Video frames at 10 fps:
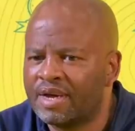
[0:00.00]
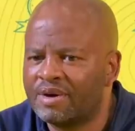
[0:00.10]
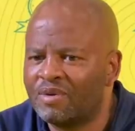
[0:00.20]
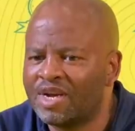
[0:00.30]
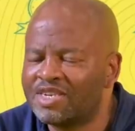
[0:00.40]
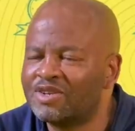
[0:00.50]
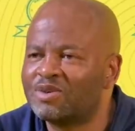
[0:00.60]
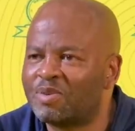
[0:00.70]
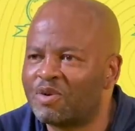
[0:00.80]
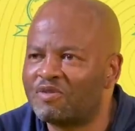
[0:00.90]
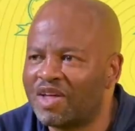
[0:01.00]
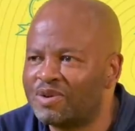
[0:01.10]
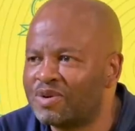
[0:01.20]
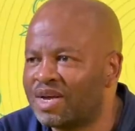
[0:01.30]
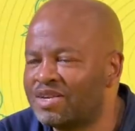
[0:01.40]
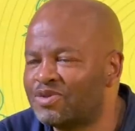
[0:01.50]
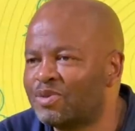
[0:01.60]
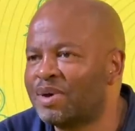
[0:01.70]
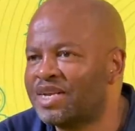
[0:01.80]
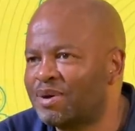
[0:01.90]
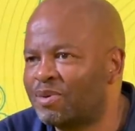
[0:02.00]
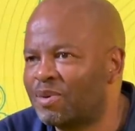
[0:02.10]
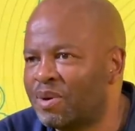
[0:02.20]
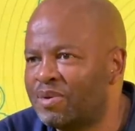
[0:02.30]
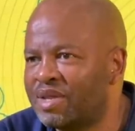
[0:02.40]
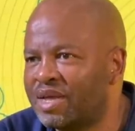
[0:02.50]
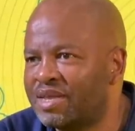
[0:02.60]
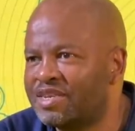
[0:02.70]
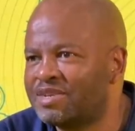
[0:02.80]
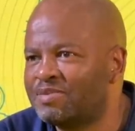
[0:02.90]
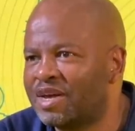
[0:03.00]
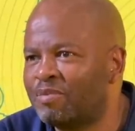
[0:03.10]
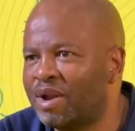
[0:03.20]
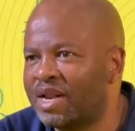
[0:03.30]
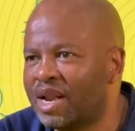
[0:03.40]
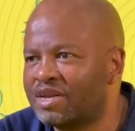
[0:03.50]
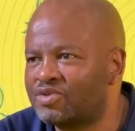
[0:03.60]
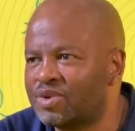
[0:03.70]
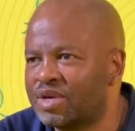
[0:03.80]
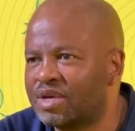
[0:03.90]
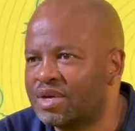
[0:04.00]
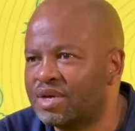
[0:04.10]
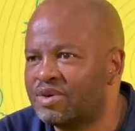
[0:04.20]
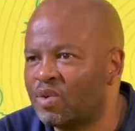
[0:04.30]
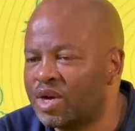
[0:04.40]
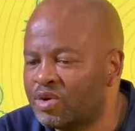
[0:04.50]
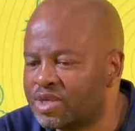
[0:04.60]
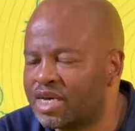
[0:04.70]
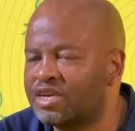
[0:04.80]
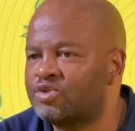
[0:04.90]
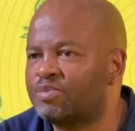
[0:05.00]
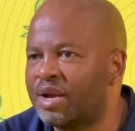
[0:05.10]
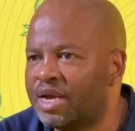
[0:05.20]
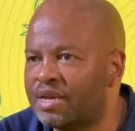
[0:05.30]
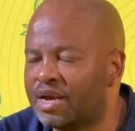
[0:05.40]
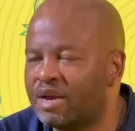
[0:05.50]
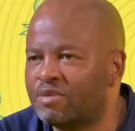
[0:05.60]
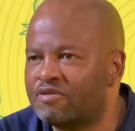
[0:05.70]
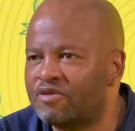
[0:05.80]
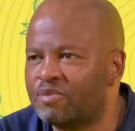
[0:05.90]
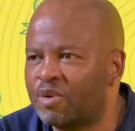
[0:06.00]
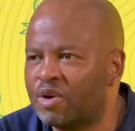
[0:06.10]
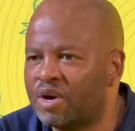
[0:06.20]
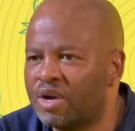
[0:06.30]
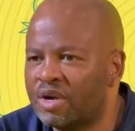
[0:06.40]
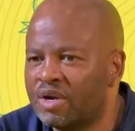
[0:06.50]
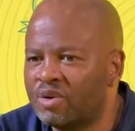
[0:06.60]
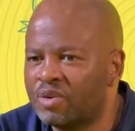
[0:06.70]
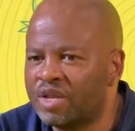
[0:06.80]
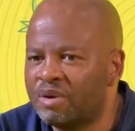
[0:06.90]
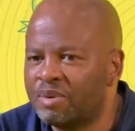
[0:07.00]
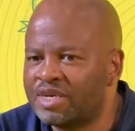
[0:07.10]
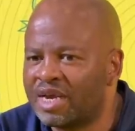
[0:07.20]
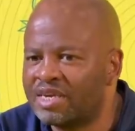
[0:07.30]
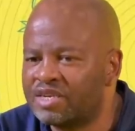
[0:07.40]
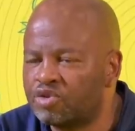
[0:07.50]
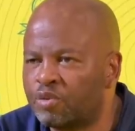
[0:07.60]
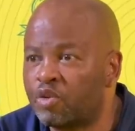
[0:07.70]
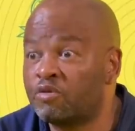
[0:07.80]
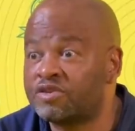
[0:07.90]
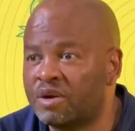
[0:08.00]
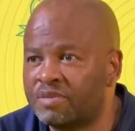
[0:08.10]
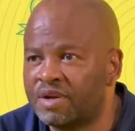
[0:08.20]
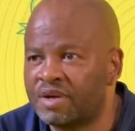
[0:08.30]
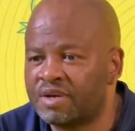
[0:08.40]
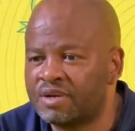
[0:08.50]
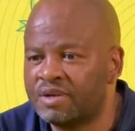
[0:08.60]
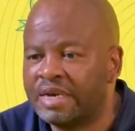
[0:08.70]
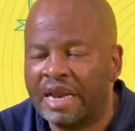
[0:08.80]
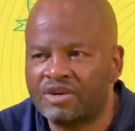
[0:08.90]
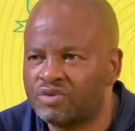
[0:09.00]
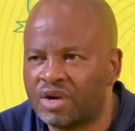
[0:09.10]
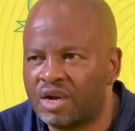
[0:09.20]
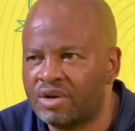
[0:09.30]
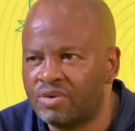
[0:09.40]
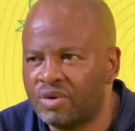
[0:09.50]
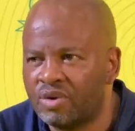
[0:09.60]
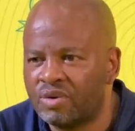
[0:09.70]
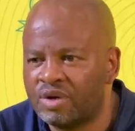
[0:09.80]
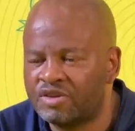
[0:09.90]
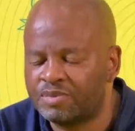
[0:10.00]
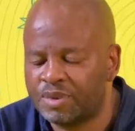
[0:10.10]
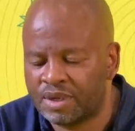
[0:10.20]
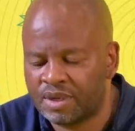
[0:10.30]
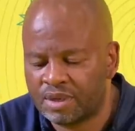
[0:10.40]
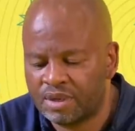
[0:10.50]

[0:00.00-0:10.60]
wanting to prove that we can do better probably than the team that played last week. And when you start to play the game of football with a mentality to prove something, naturally you will always be